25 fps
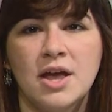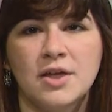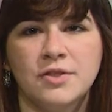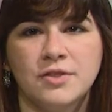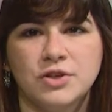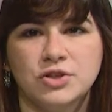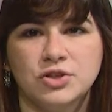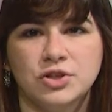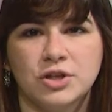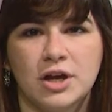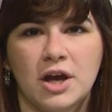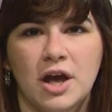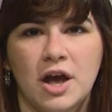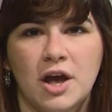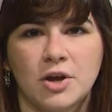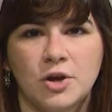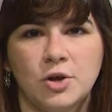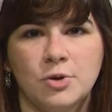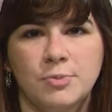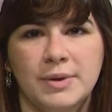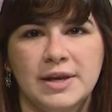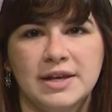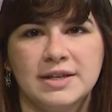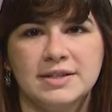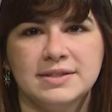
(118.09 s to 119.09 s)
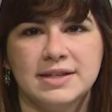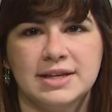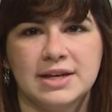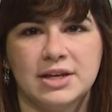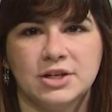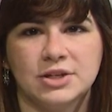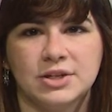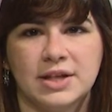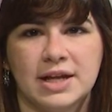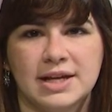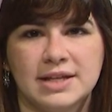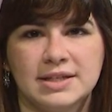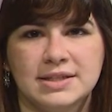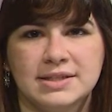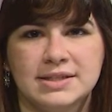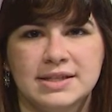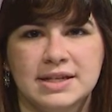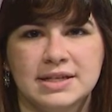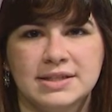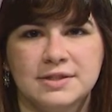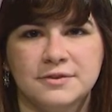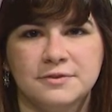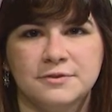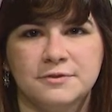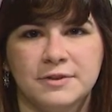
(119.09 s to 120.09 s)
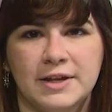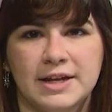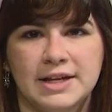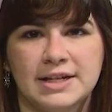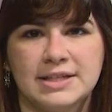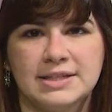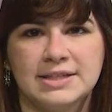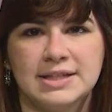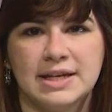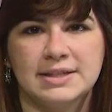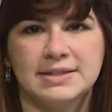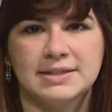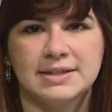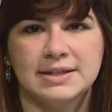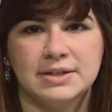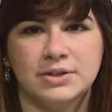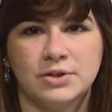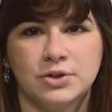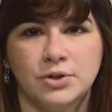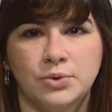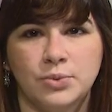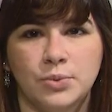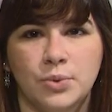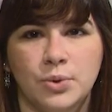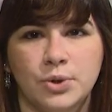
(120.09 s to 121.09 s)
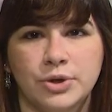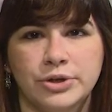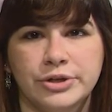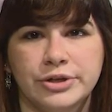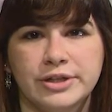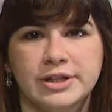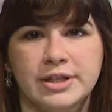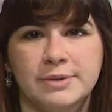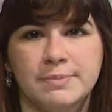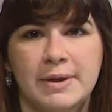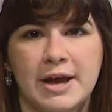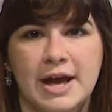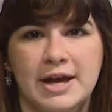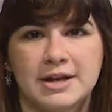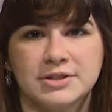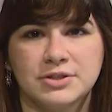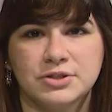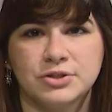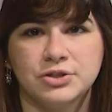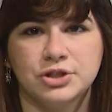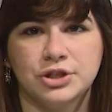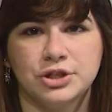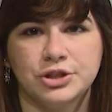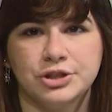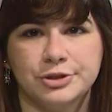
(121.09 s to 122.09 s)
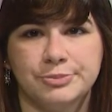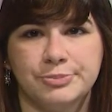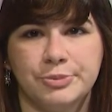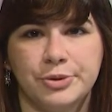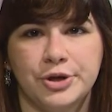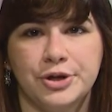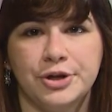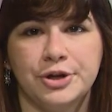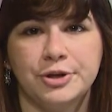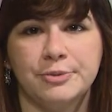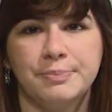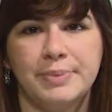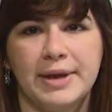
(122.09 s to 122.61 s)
The Chicago-based airline says a flight attendant who ordered the passenger to put her